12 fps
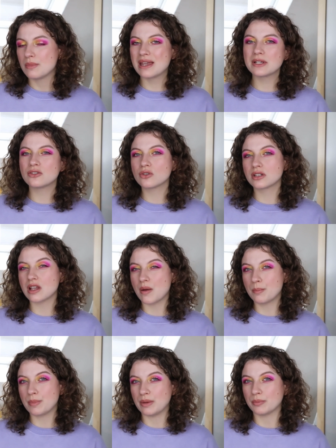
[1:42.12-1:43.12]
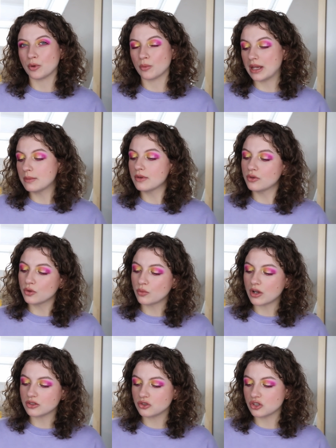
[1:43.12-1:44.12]
Maybe to some people, maybe if you
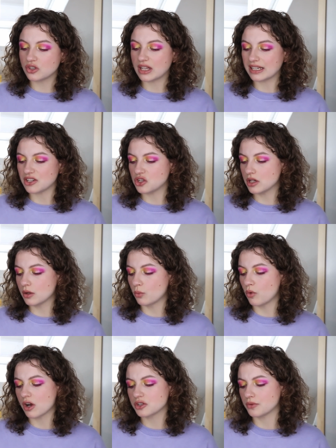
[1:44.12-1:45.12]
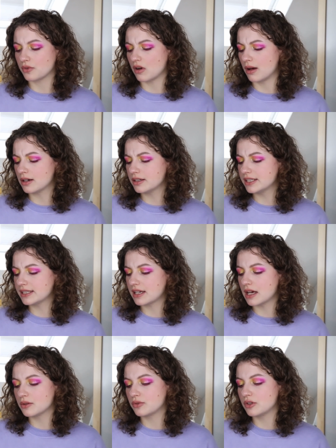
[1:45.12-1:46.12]
want just like a sheer wash of color, it
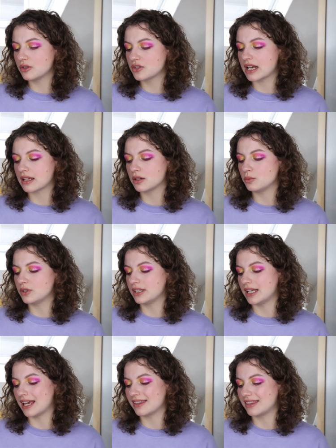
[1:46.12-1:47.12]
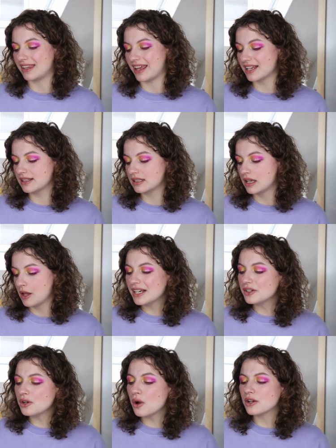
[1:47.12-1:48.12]
kind of looks like you would get that. I
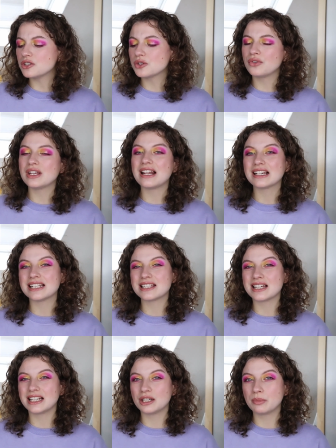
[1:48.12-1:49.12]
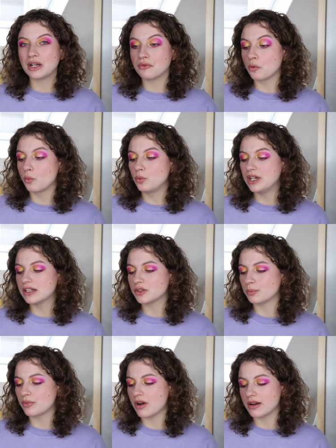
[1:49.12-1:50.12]
don't know, I just feel like it's a little bit of a
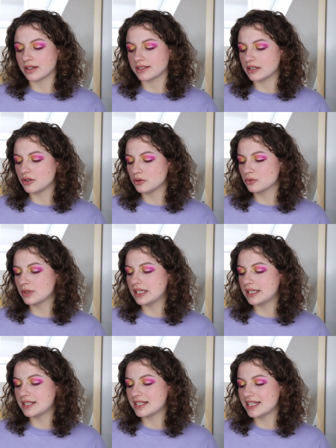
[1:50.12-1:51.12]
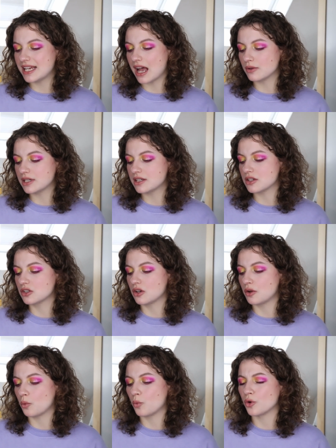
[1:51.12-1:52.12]
weird product. I don't really see how this is
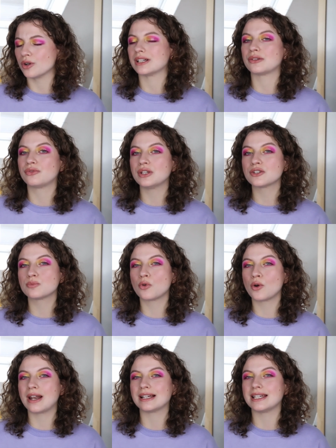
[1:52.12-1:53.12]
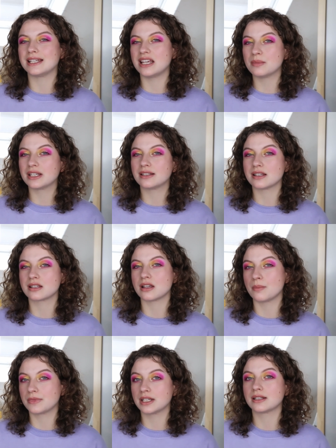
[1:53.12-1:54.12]
gonna work. It feels more like a gimmick than
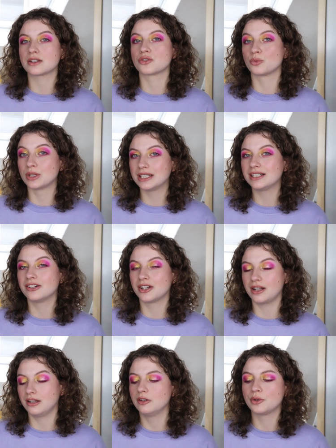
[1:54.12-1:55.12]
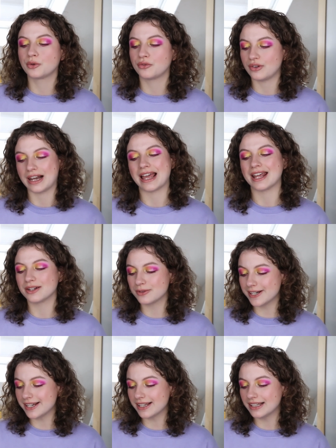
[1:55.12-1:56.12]
something that's really gonna look
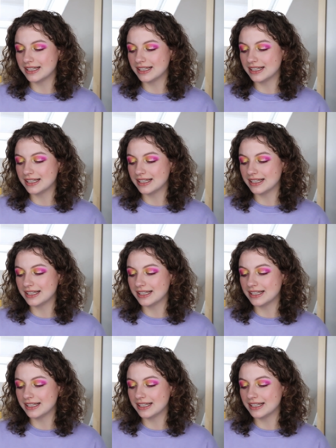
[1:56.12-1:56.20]
flattering.